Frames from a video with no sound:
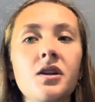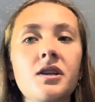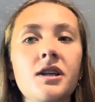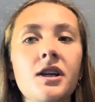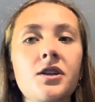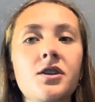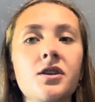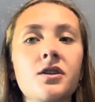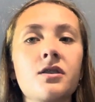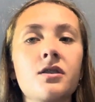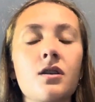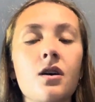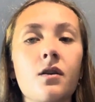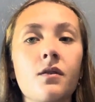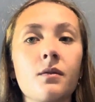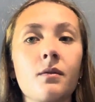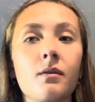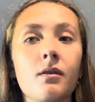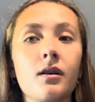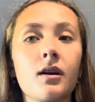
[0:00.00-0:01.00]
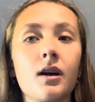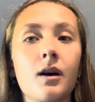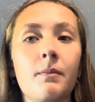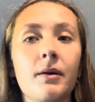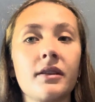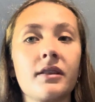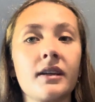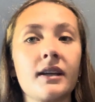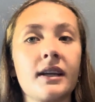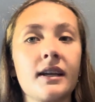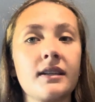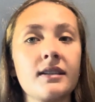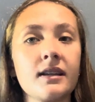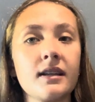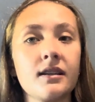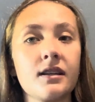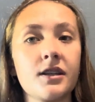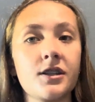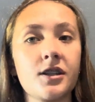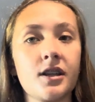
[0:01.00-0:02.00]
teachers know about the kids'
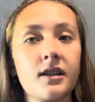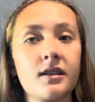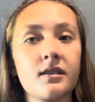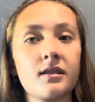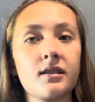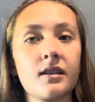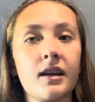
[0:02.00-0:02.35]
conditions,